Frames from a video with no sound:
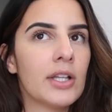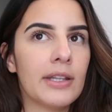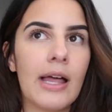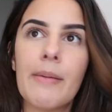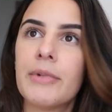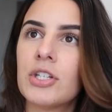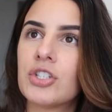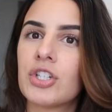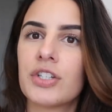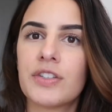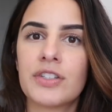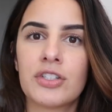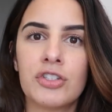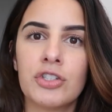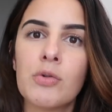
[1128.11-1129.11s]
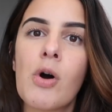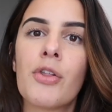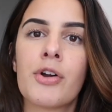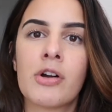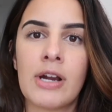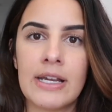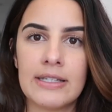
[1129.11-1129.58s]
Let me just do all
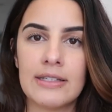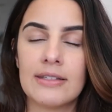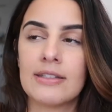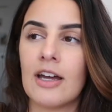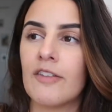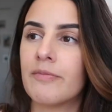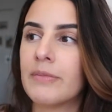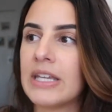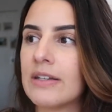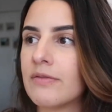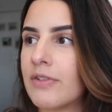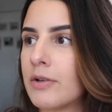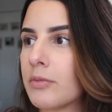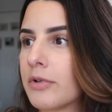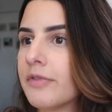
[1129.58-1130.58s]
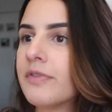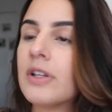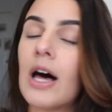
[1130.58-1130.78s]
the crazy stuff. Me and Vin were